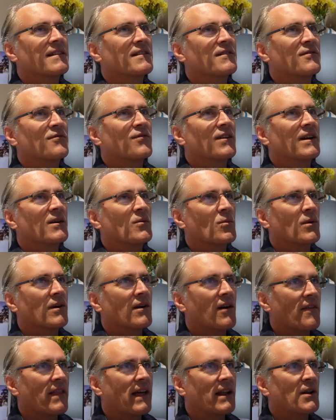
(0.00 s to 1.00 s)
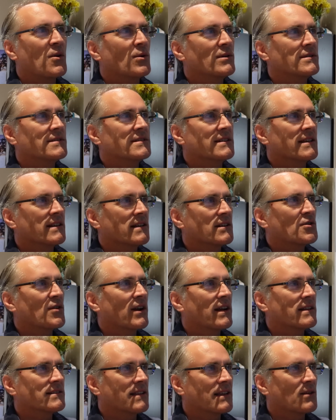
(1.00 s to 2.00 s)
at the front where all that noise is going to
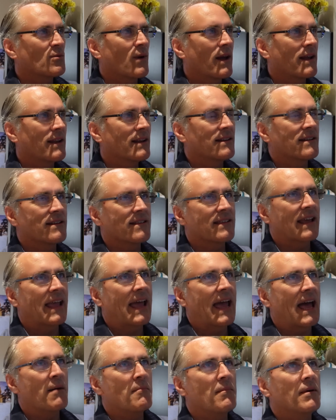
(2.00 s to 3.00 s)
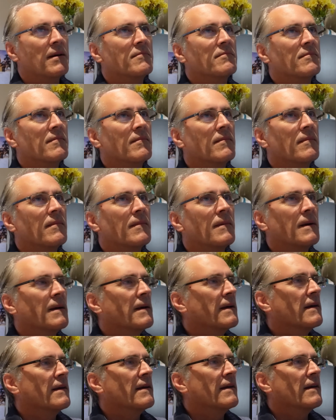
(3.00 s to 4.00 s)
translate right into the cab.
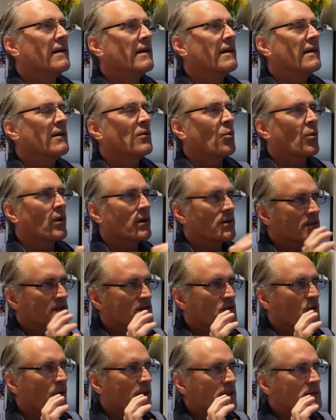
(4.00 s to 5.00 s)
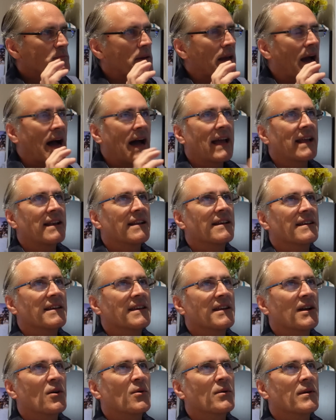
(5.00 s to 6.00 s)
Yes. Whereas noise behind it,
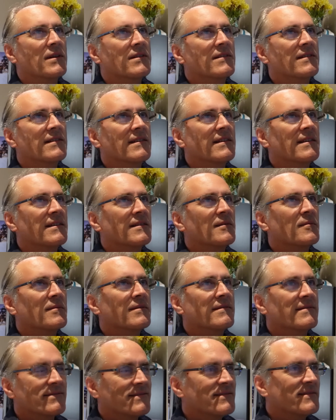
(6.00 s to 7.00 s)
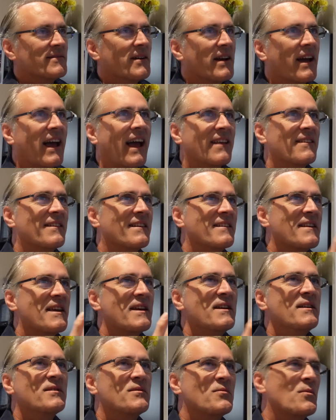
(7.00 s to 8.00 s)
you know, is is as I say,
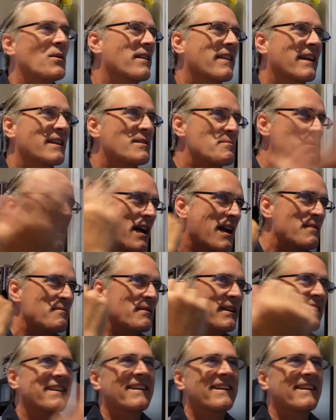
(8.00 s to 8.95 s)
it's well, that's behind me.